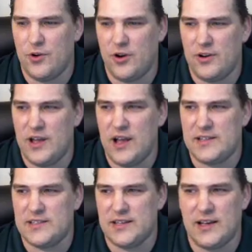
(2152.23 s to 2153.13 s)
are
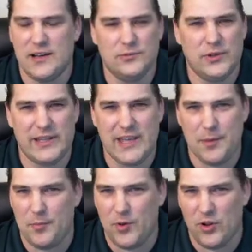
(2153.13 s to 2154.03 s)
not really
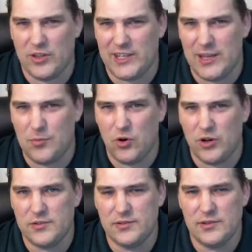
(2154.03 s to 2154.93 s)
capable on the
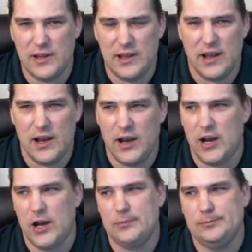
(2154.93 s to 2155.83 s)
keyboard,
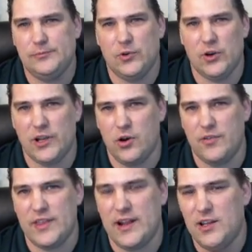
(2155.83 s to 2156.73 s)
we're going to go
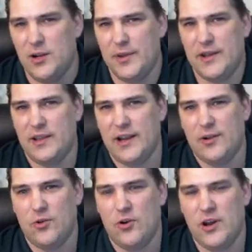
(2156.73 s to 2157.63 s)
over that a little bit
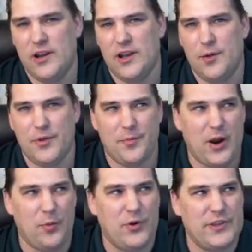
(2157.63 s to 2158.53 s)
later on with a
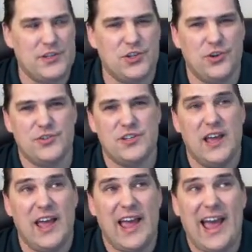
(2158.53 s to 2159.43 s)
PowerPoint that shows
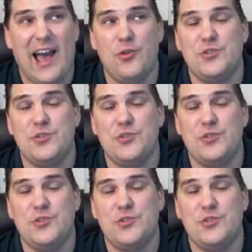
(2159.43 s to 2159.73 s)
how